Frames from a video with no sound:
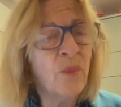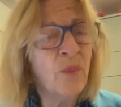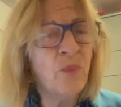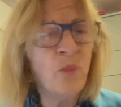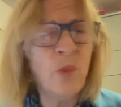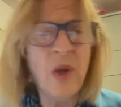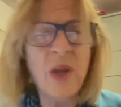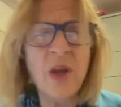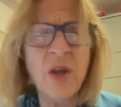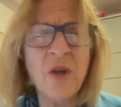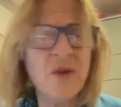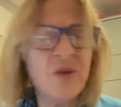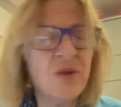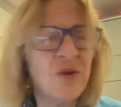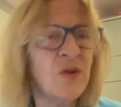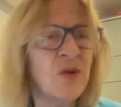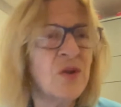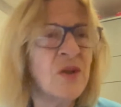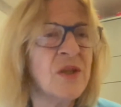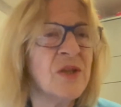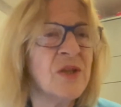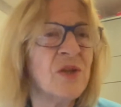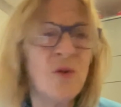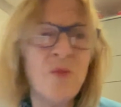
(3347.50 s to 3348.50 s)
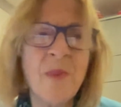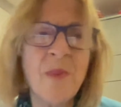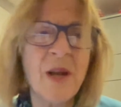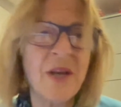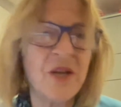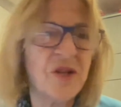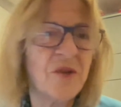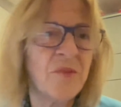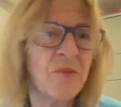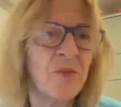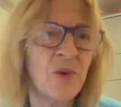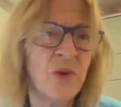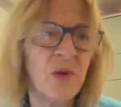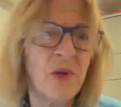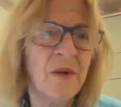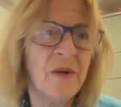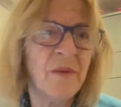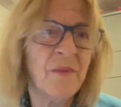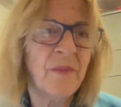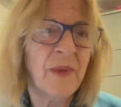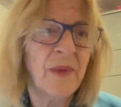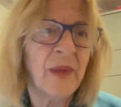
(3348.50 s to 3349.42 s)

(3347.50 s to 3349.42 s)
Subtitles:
We could do so much more.